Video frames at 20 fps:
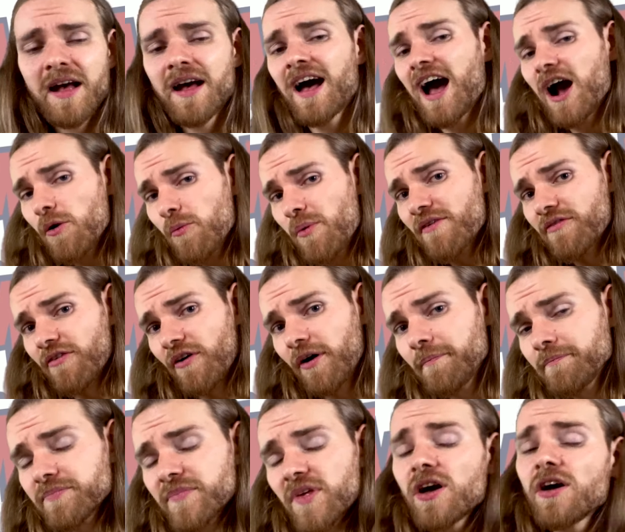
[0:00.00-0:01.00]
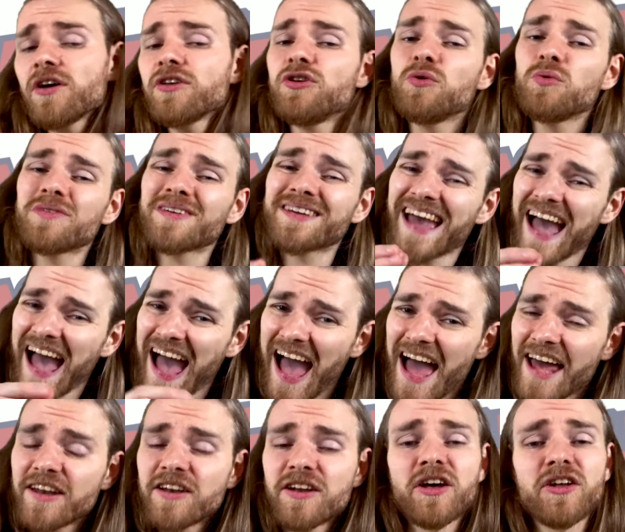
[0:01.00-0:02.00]
However, you
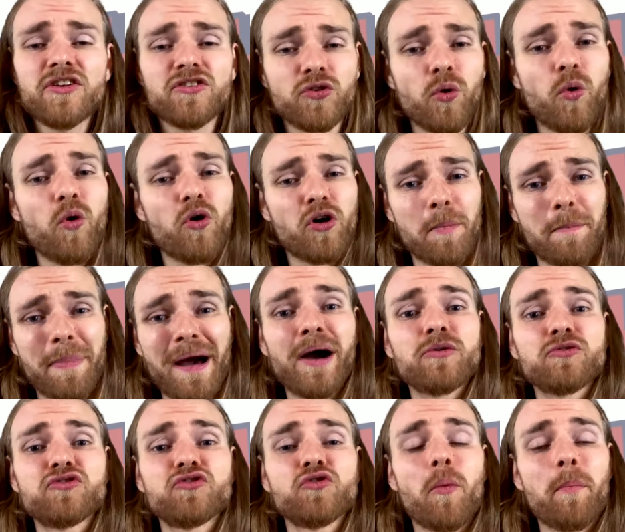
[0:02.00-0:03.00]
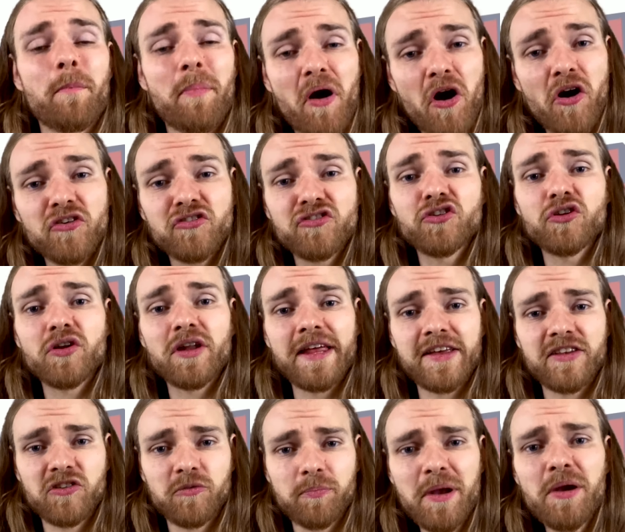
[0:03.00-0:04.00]
can talk about your personal
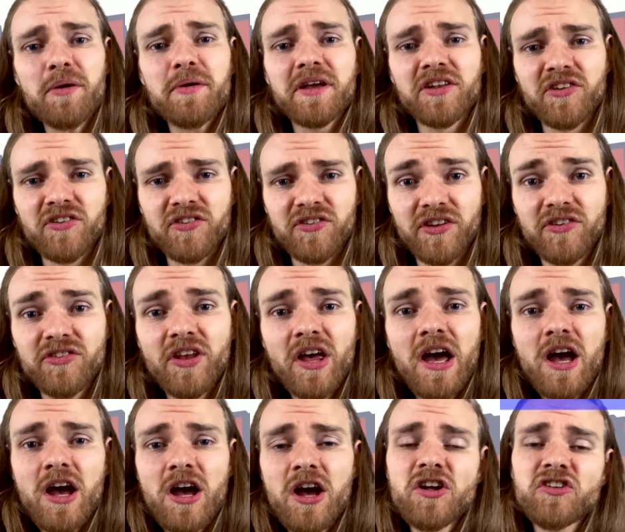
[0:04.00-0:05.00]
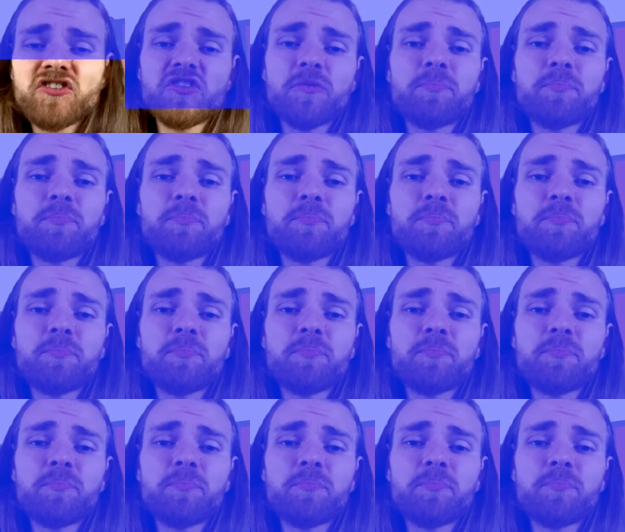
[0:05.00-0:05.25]
experiences to